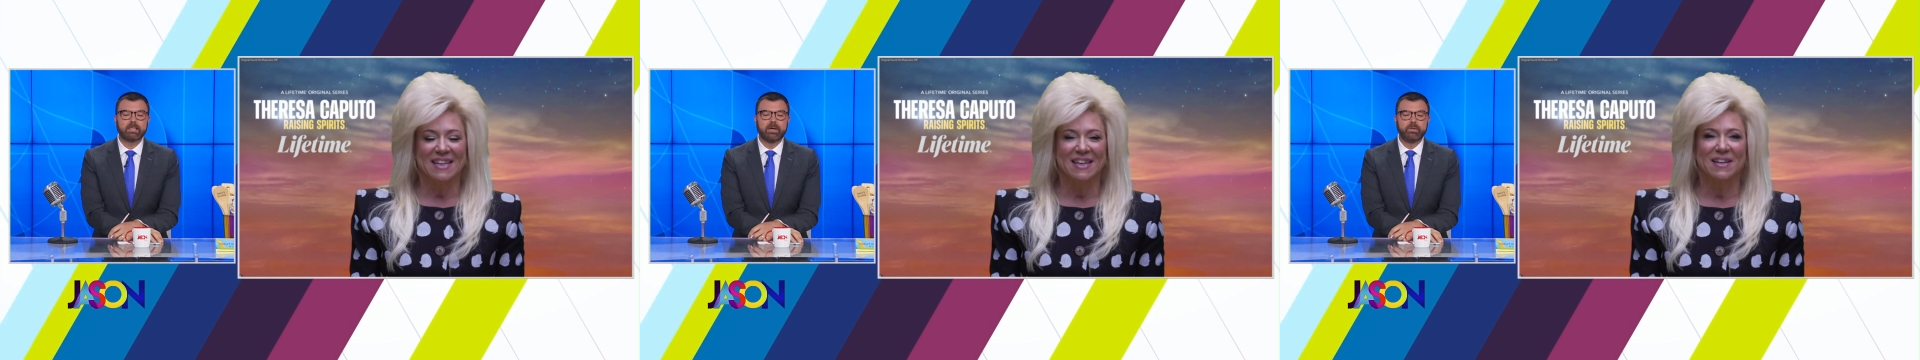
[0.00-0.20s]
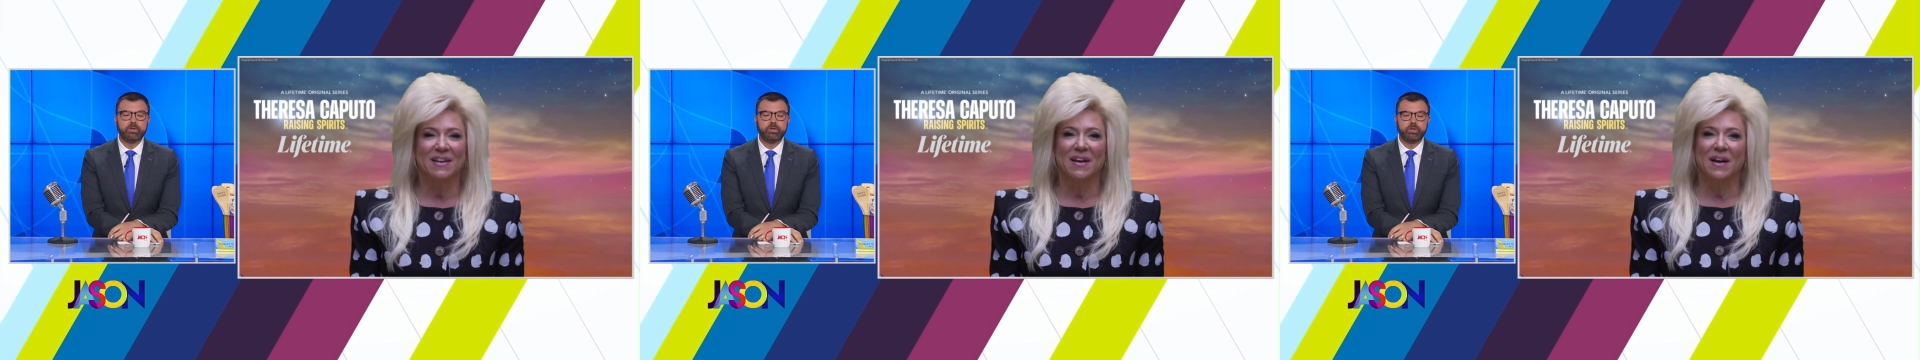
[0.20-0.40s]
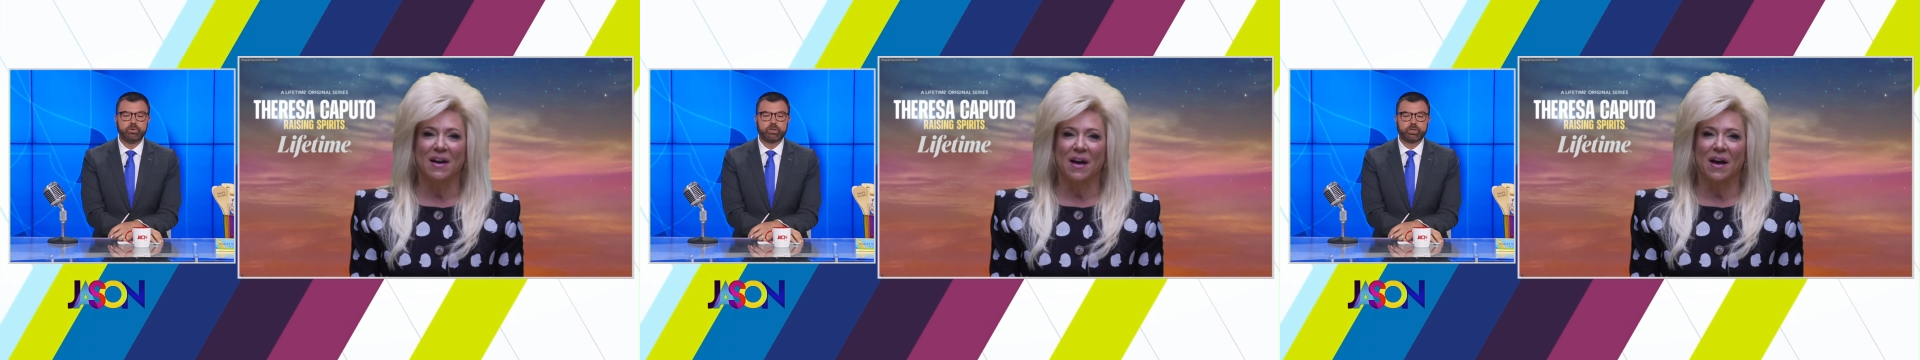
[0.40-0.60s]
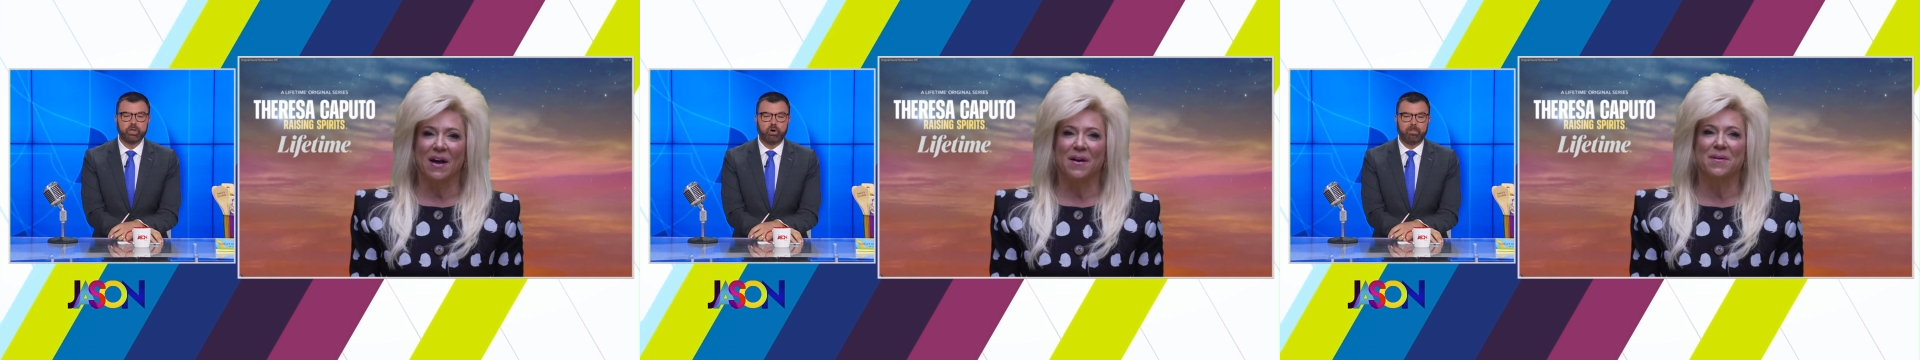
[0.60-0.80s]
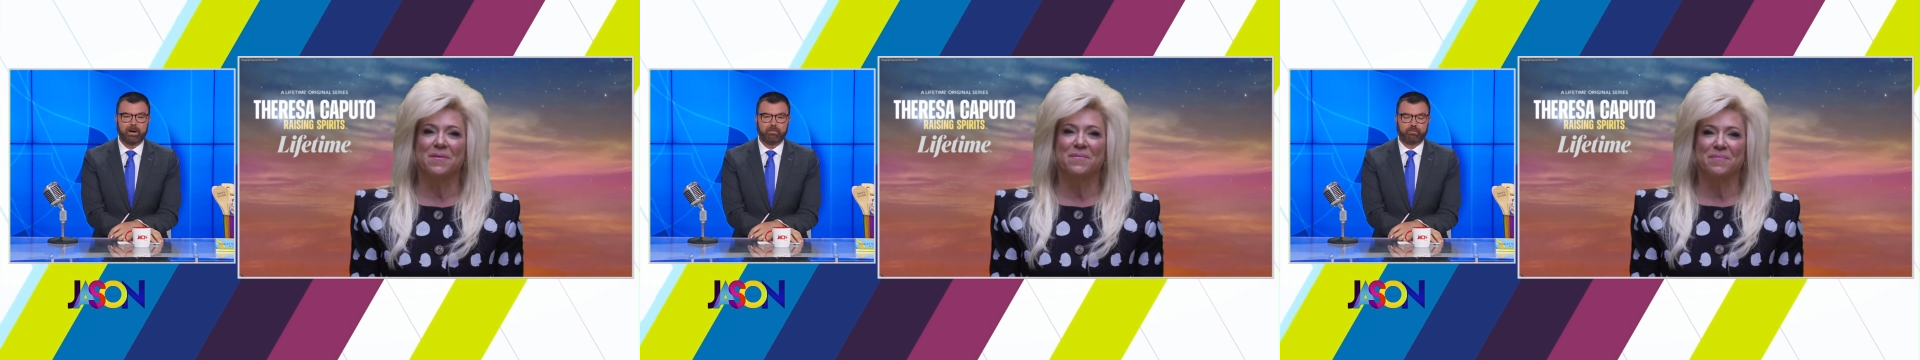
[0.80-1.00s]
on the new
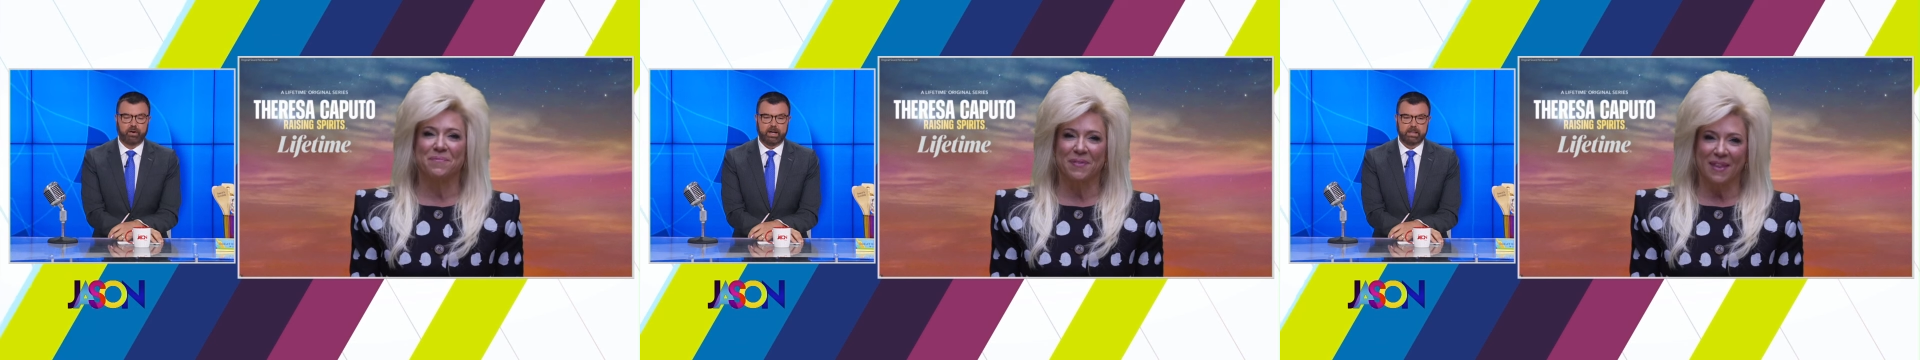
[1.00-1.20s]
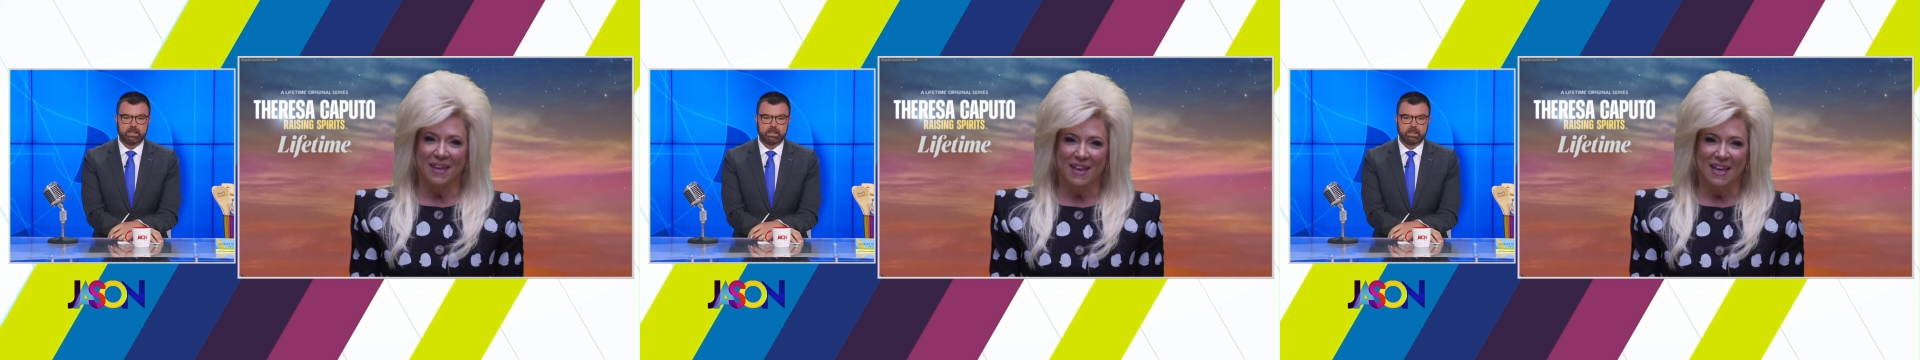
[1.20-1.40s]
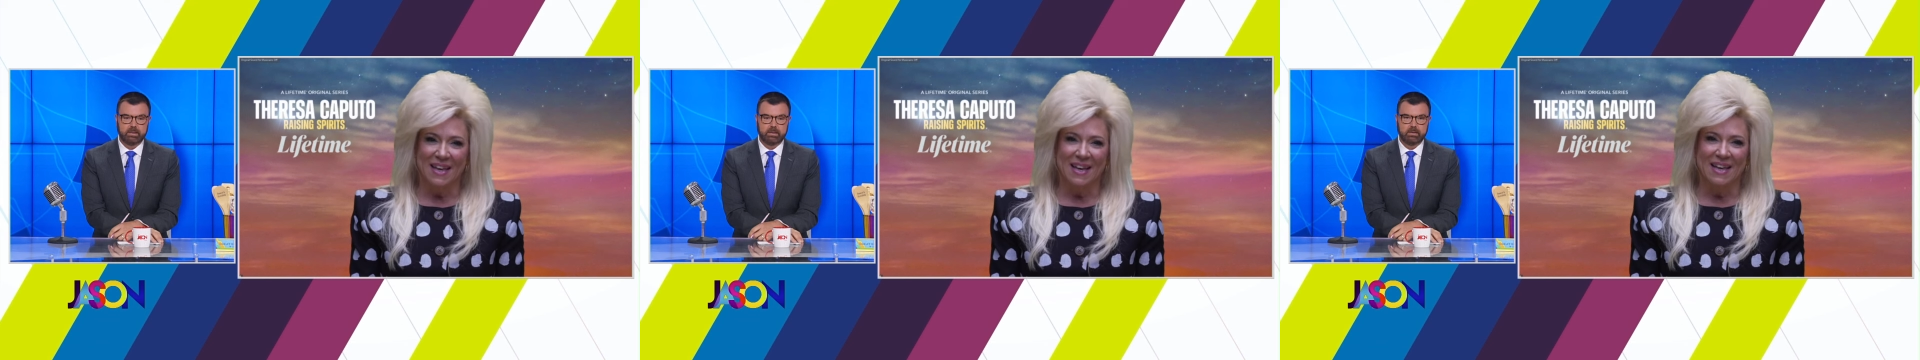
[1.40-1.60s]
show, my friend.